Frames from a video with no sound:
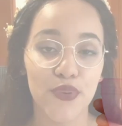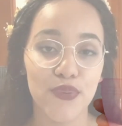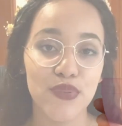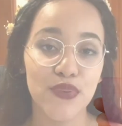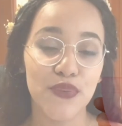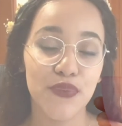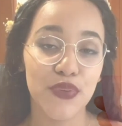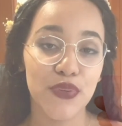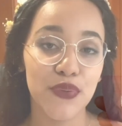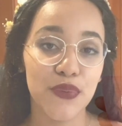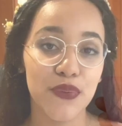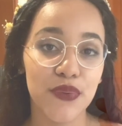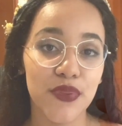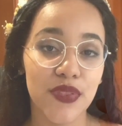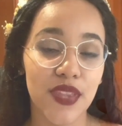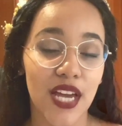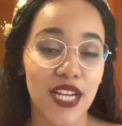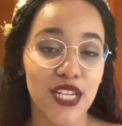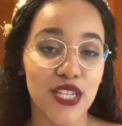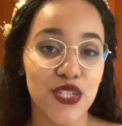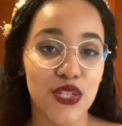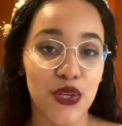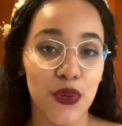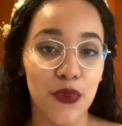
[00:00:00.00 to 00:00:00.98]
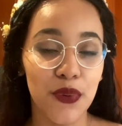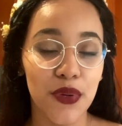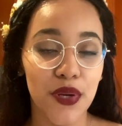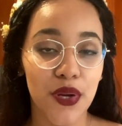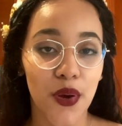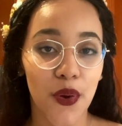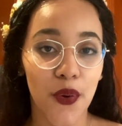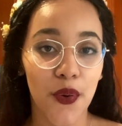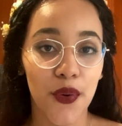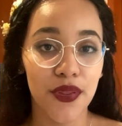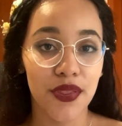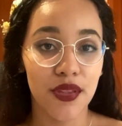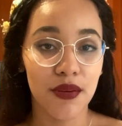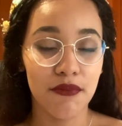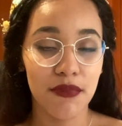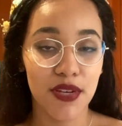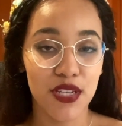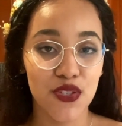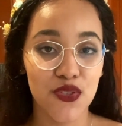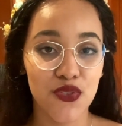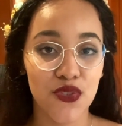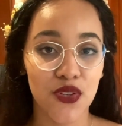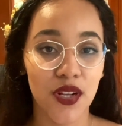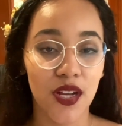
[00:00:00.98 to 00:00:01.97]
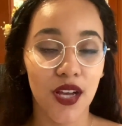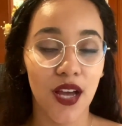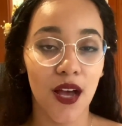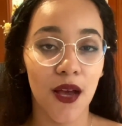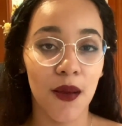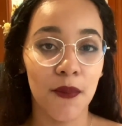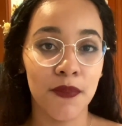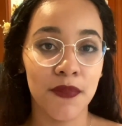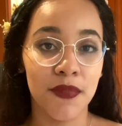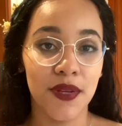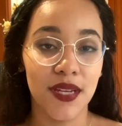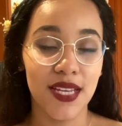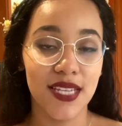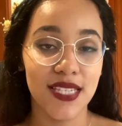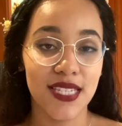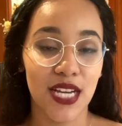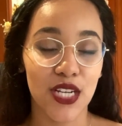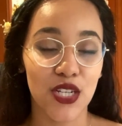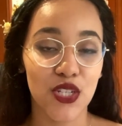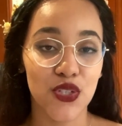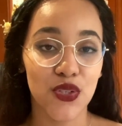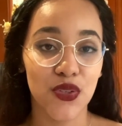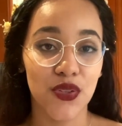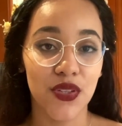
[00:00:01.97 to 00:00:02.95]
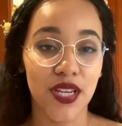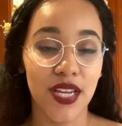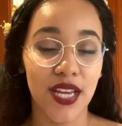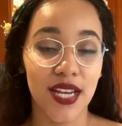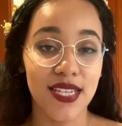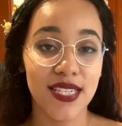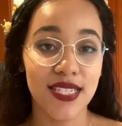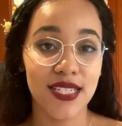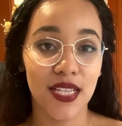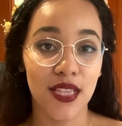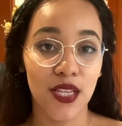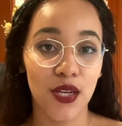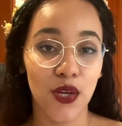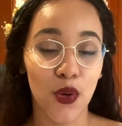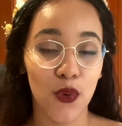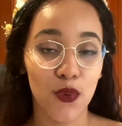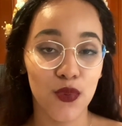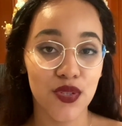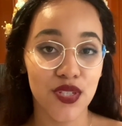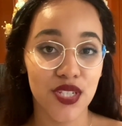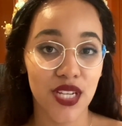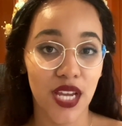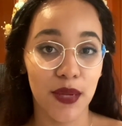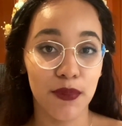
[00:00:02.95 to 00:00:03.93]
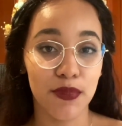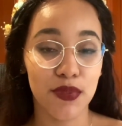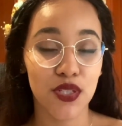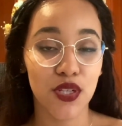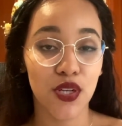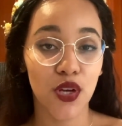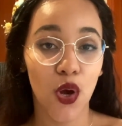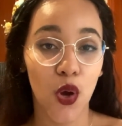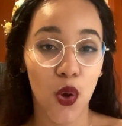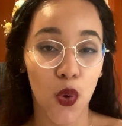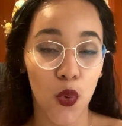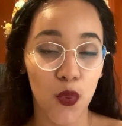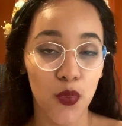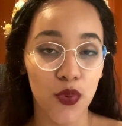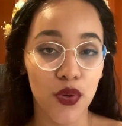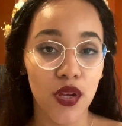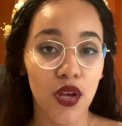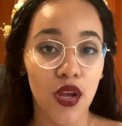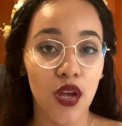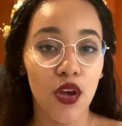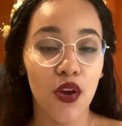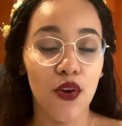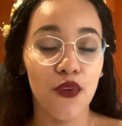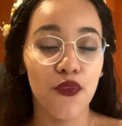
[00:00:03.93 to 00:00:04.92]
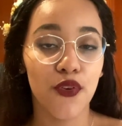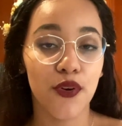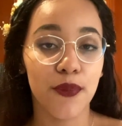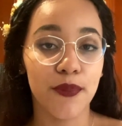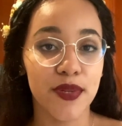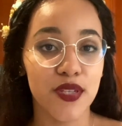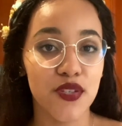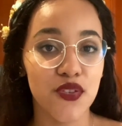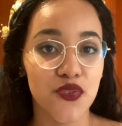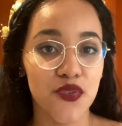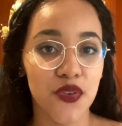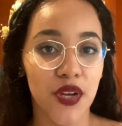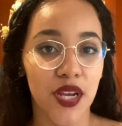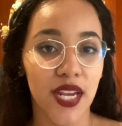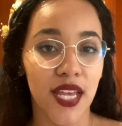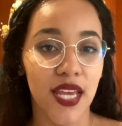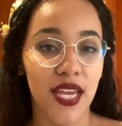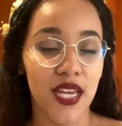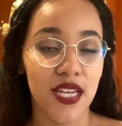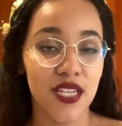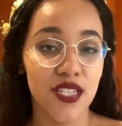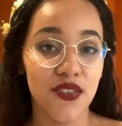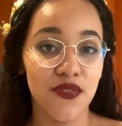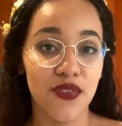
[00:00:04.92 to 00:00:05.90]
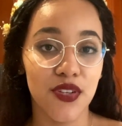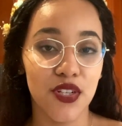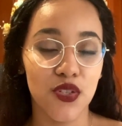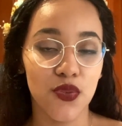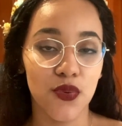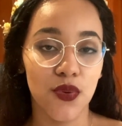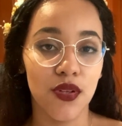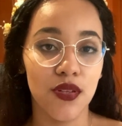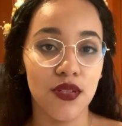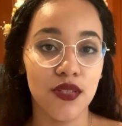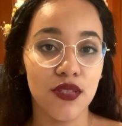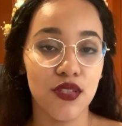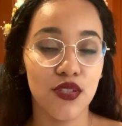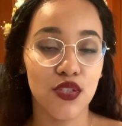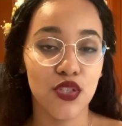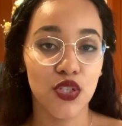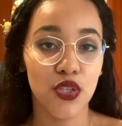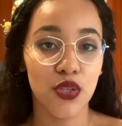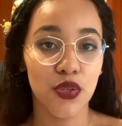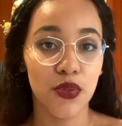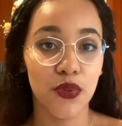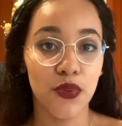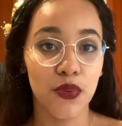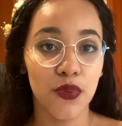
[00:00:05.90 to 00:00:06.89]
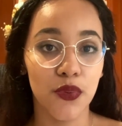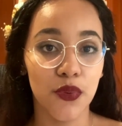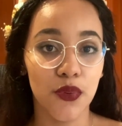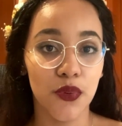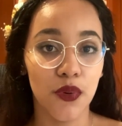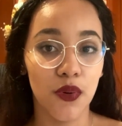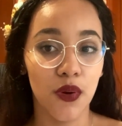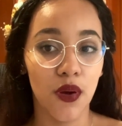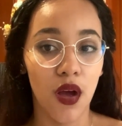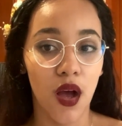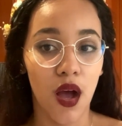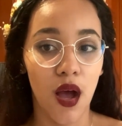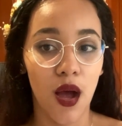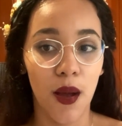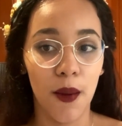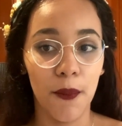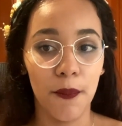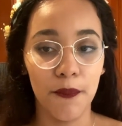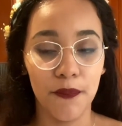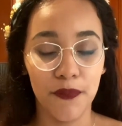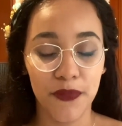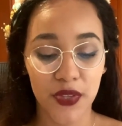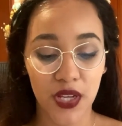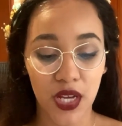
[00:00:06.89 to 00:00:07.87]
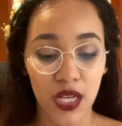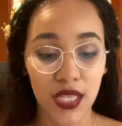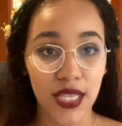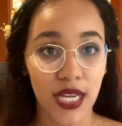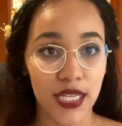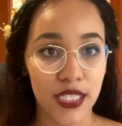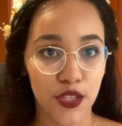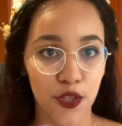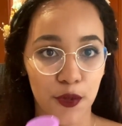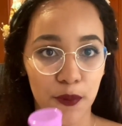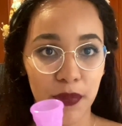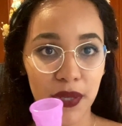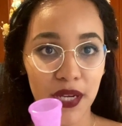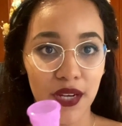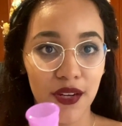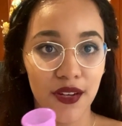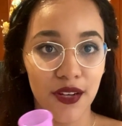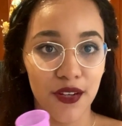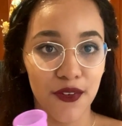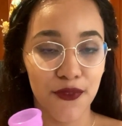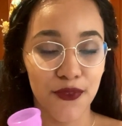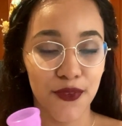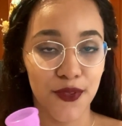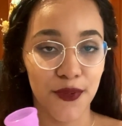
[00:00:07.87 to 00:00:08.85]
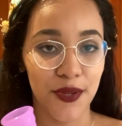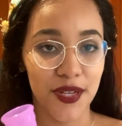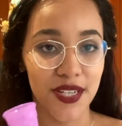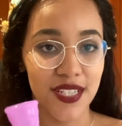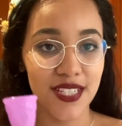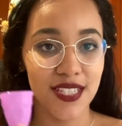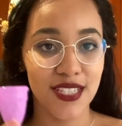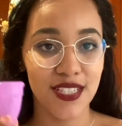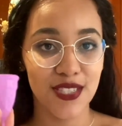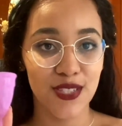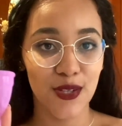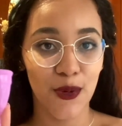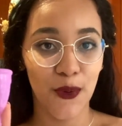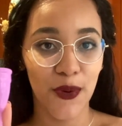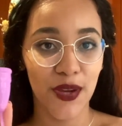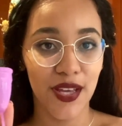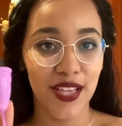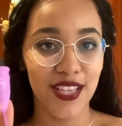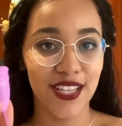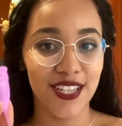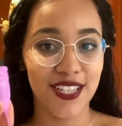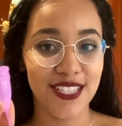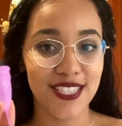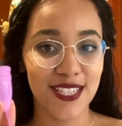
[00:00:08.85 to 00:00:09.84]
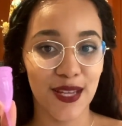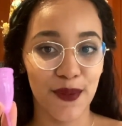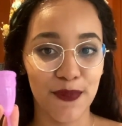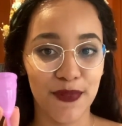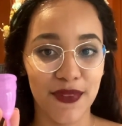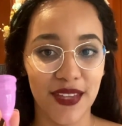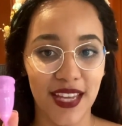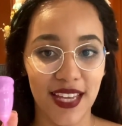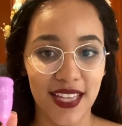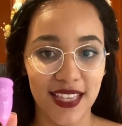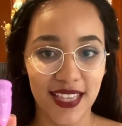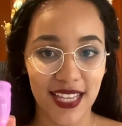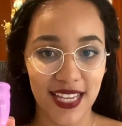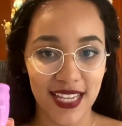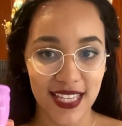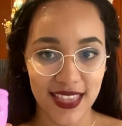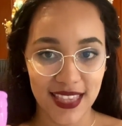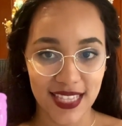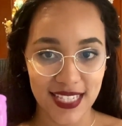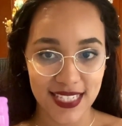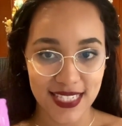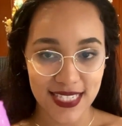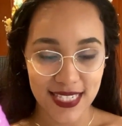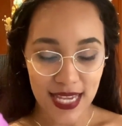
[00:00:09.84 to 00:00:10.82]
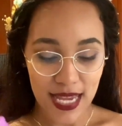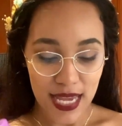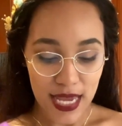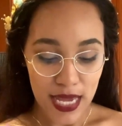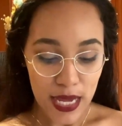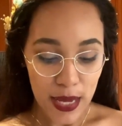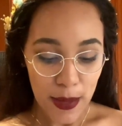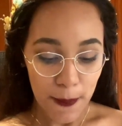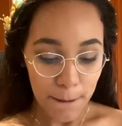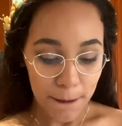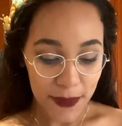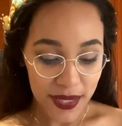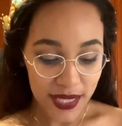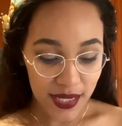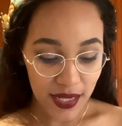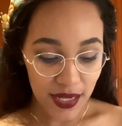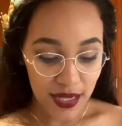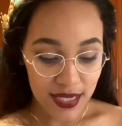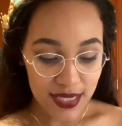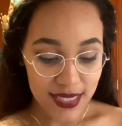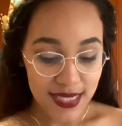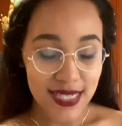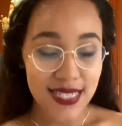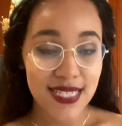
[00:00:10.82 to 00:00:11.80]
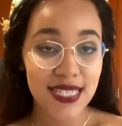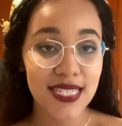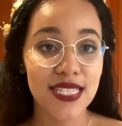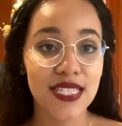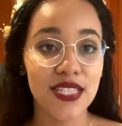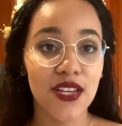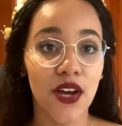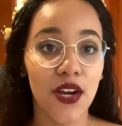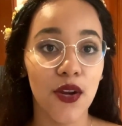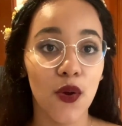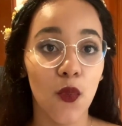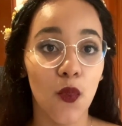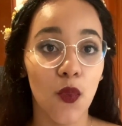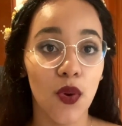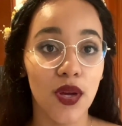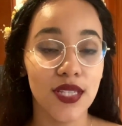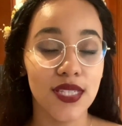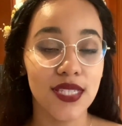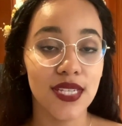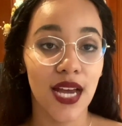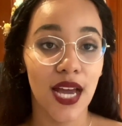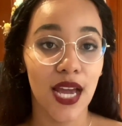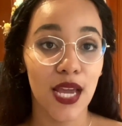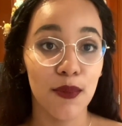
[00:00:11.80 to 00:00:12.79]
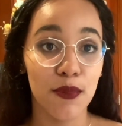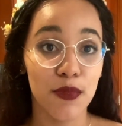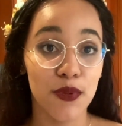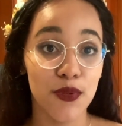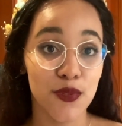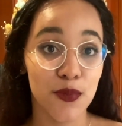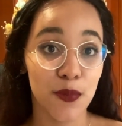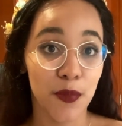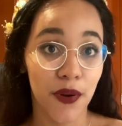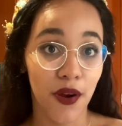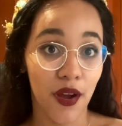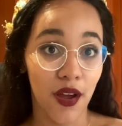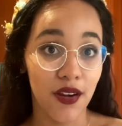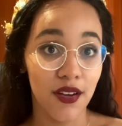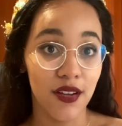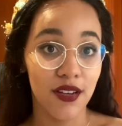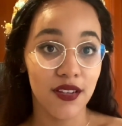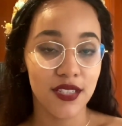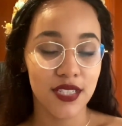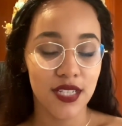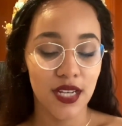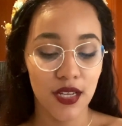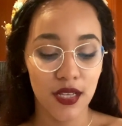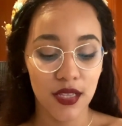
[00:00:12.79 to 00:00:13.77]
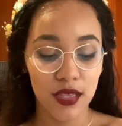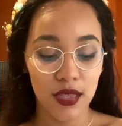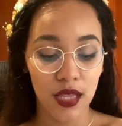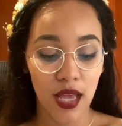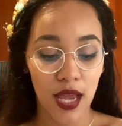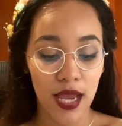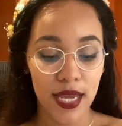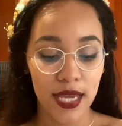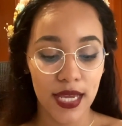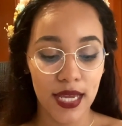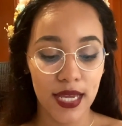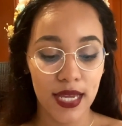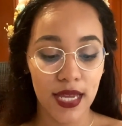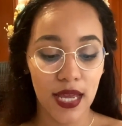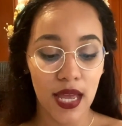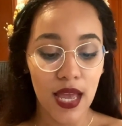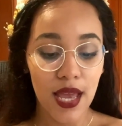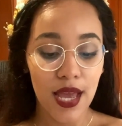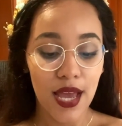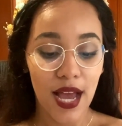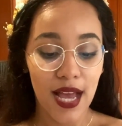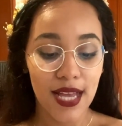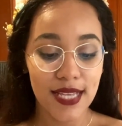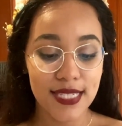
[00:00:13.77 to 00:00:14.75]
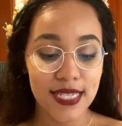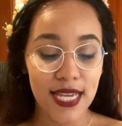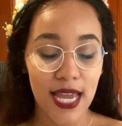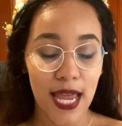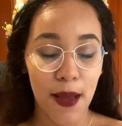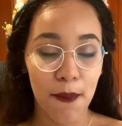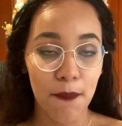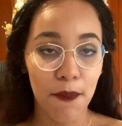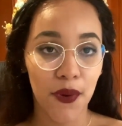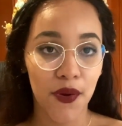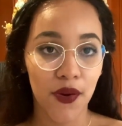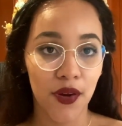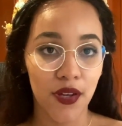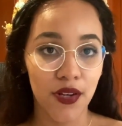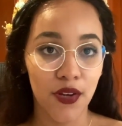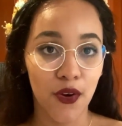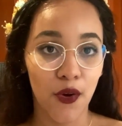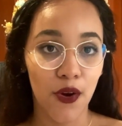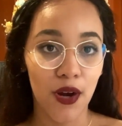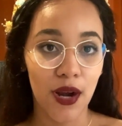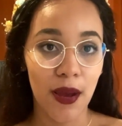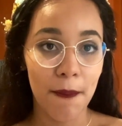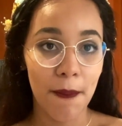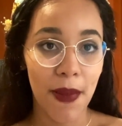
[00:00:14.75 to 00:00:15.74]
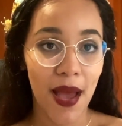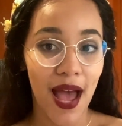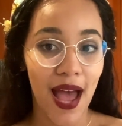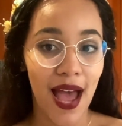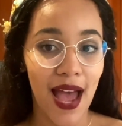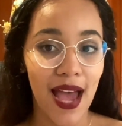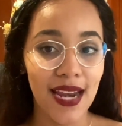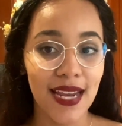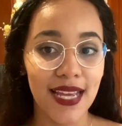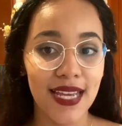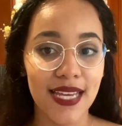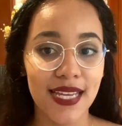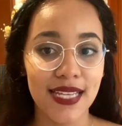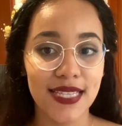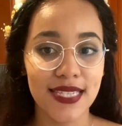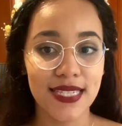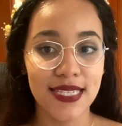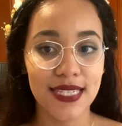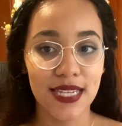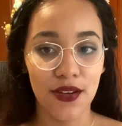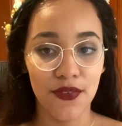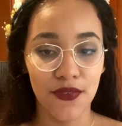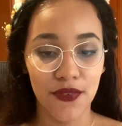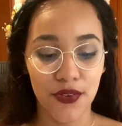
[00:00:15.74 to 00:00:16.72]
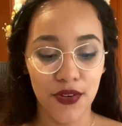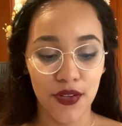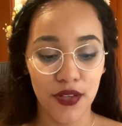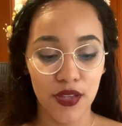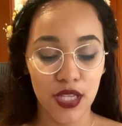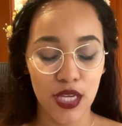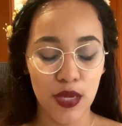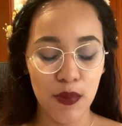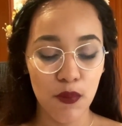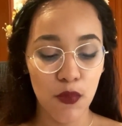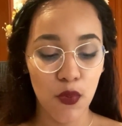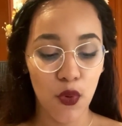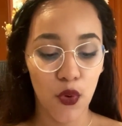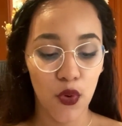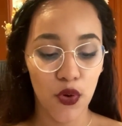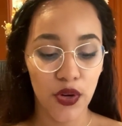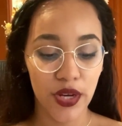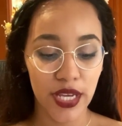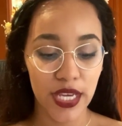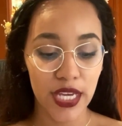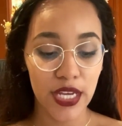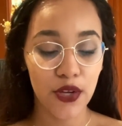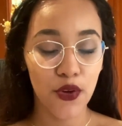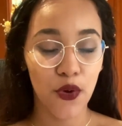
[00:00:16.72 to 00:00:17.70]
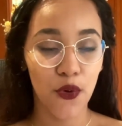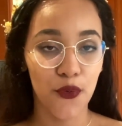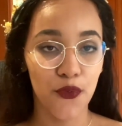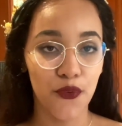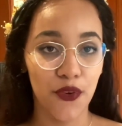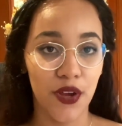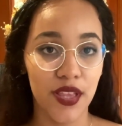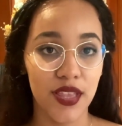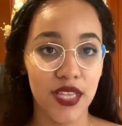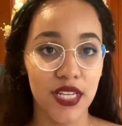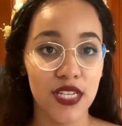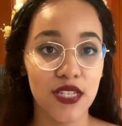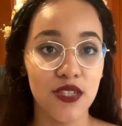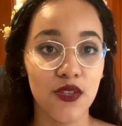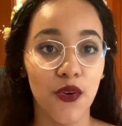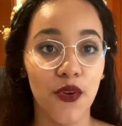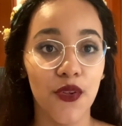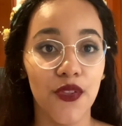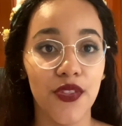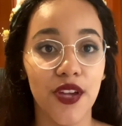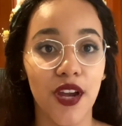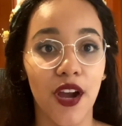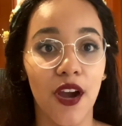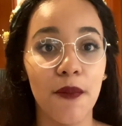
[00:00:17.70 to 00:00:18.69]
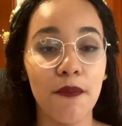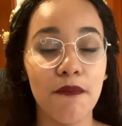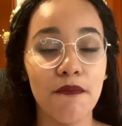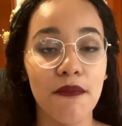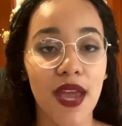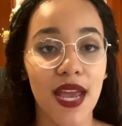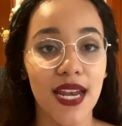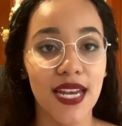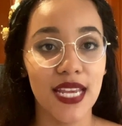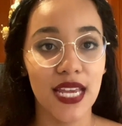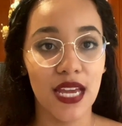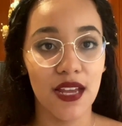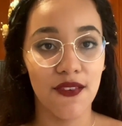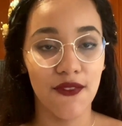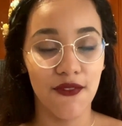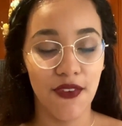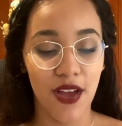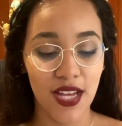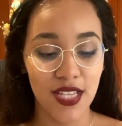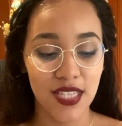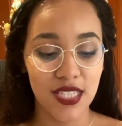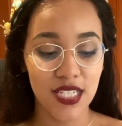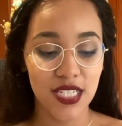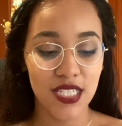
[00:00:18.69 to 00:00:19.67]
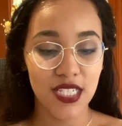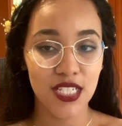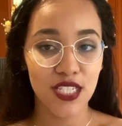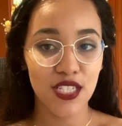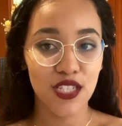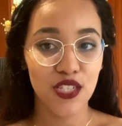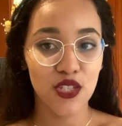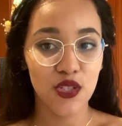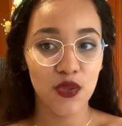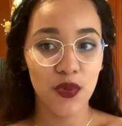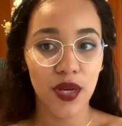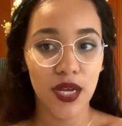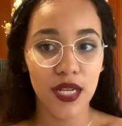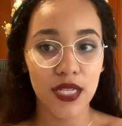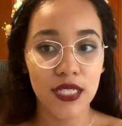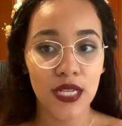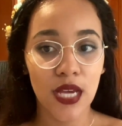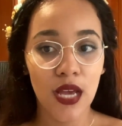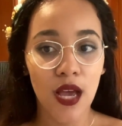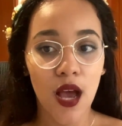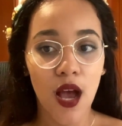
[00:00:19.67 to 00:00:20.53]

of you that don't know, the menstrual cup is actually a silicone shaped cone for menstruating individuals to collect their period fluid. So it looks something like this. Because this is not a one-time use product like a tampon or a pad, it's definitely more eco-friendly. So there are many advantages to it.